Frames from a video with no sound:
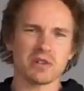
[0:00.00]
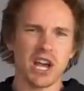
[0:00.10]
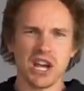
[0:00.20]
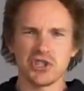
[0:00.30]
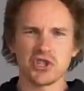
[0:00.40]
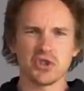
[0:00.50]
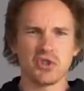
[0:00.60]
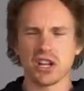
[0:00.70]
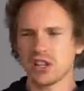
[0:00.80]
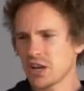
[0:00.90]
would hate
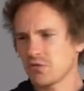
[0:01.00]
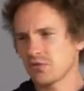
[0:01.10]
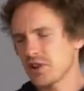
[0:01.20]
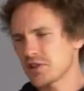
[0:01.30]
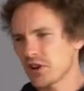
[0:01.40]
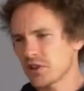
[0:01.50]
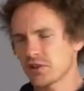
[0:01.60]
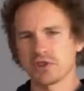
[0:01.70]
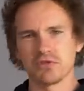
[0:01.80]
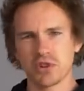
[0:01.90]
you, I like Worldwide
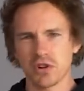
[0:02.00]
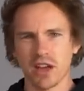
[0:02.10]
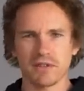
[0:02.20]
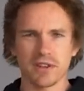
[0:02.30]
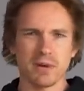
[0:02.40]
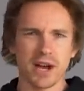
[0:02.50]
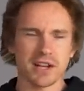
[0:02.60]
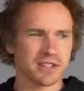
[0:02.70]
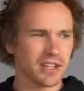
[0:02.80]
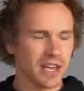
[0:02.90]
Cycling because you don't have
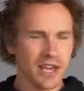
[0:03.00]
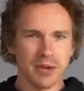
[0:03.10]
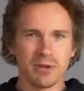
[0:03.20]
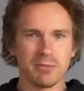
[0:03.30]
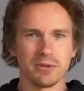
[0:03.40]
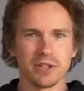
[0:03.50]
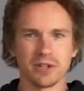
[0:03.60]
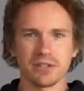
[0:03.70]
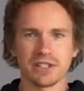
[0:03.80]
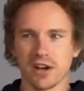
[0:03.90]
e-bikes, and like people
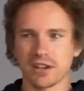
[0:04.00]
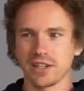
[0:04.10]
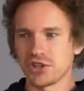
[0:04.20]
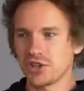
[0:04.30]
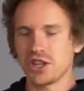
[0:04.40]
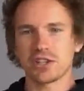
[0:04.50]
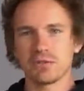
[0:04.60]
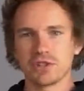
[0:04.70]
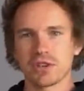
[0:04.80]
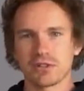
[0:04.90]
literally talking shit
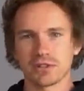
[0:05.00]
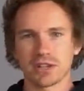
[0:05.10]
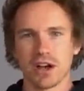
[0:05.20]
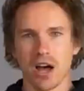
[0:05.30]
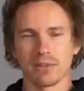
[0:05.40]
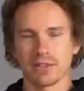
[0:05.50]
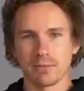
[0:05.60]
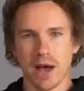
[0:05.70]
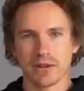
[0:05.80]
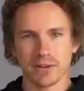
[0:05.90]
to each other in the comments
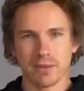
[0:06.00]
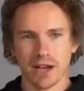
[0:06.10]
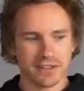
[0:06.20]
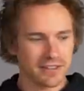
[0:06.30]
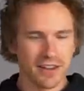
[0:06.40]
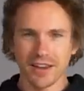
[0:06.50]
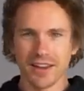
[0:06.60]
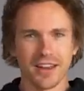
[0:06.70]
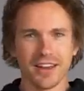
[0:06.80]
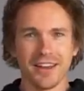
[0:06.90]
about e-bikes.
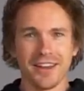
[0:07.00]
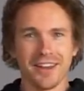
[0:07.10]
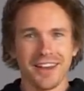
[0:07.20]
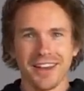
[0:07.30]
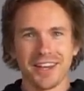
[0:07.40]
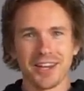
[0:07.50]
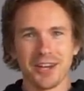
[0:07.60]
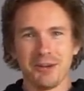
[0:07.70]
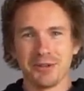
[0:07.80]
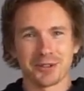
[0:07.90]

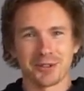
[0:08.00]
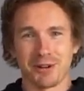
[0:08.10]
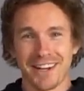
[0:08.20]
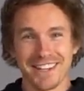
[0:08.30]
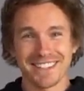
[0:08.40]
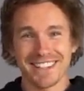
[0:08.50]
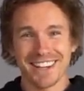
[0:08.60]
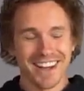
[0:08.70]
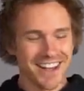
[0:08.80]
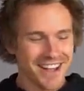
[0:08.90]
It was
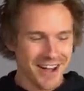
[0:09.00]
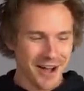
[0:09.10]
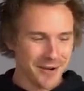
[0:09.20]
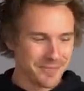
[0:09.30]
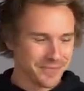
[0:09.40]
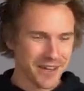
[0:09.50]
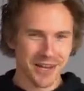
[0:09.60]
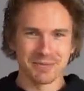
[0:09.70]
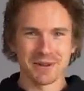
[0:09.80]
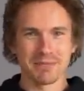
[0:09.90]
crazy and
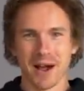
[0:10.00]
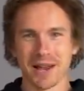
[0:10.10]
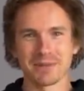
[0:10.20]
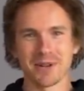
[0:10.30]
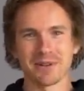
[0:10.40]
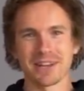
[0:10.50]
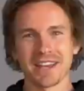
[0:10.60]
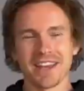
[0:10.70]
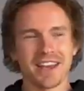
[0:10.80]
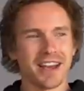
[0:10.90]
a bit mind-blowing.
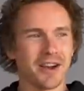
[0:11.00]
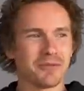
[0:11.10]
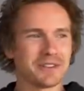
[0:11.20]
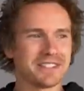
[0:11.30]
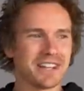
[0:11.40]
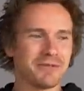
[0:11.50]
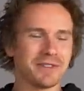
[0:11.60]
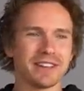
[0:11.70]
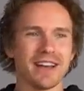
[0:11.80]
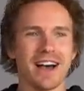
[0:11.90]
We're
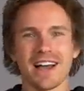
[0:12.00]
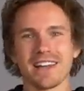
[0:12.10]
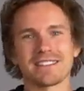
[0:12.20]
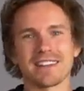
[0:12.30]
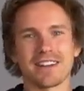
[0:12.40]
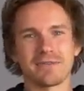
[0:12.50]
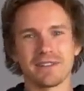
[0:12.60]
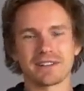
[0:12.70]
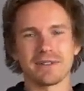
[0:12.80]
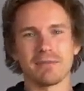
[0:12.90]
definitely on the high-end side of
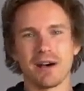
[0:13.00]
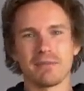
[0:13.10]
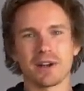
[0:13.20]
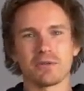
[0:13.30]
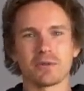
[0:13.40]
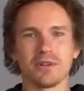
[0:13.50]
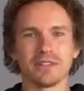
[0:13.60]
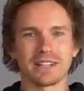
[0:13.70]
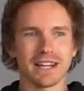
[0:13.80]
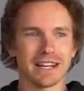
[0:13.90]
things in the mountain bike
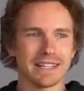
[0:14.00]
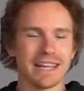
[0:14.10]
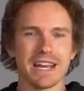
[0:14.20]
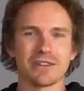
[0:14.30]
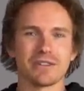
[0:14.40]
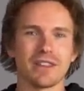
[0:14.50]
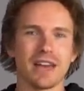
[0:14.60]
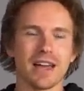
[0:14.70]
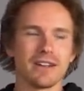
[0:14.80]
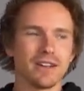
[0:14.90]
world and kind of cater to
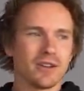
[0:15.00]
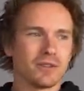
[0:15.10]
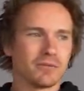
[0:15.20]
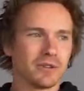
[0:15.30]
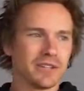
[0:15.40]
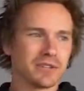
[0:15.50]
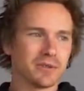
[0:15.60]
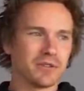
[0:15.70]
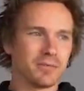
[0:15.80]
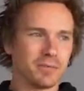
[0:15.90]
that really
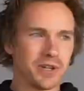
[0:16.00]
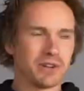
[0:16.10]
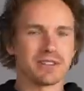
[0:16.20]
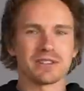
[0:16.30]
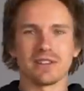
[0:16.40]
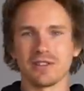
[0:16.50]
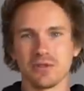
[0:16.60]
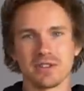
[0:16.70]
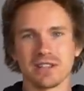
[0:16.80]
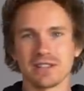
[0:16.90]
sort of purist
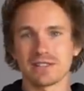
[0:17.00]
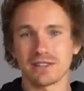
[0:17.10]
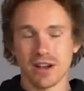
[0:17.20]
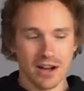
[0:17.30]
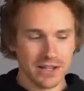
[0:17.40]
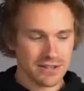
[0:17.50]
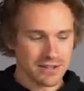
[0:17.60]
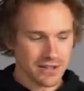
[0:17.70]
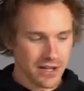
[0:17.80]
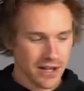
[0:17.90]
enthusiast
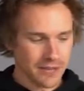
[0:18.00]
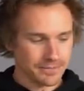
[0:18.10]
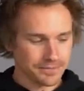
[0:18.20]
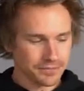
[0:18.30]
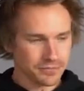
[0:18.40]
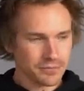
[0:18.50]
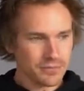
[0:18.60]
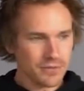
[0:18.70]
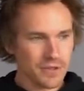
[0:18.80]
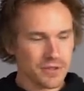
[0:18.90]
audience.
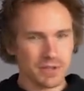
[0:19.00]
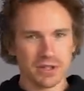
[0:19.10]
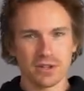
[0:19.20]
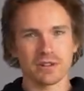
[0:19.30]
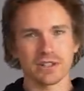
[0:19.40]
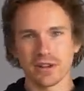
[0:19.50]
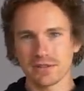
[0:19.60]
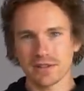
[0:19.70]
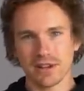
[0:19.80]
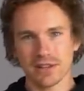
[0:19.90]
So we currently
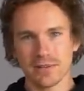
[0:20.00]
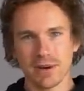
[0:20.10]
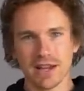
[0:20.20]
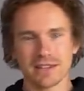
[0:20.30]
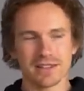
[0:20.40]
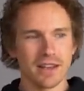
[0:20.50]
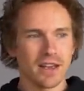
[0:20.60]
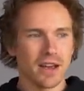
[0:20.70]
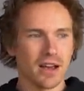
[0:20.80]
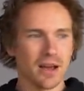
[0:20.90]
don't sell e-bikes.
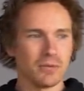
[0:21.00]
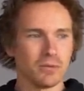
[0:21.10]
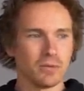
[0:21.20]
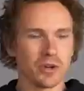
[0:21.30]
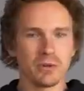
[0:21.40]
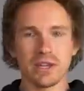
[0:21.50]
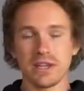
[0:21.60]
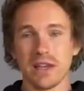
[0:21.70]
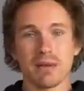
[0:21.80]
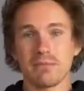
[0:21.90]
Will we?
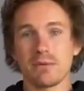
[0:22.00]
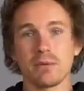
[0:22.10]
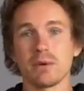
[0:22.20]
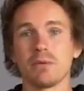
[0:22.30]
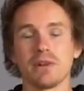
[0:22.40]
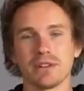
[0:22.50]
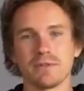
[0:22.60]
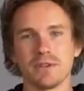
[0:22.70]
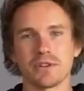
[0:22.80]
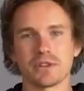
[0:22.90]
Yeah, maybe we will in the
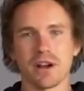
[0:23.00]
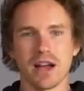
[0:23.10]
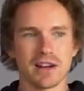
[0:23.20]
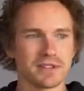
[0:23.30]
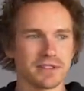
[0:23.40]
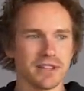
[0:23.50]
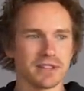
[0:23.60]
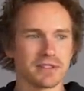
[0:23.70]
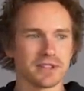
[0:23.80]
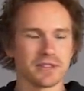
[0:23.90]
future. I actually
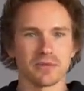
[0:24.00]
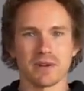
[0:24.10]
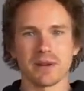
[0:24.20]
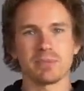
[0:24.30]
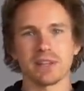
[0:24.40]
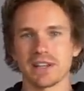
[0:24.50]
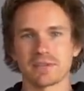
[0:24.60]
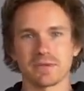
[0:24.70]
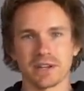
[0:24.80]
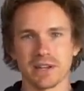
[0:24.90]
think there's a great
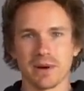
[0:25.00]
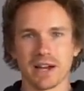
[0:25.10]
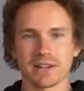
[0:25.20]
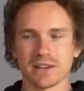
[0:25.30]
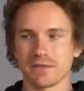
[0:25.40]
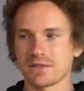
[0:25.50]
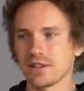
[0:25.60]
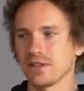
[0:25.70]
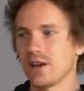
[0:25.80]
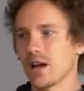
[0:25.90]
place for e-bikes. I've
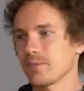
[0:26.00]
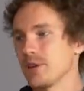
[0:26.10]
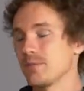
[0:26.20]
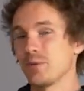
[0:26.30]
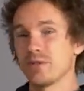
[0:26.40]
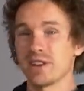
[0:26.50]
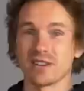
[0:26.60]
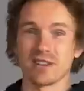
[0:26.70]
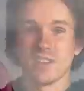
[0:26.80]
seen a lot of people that are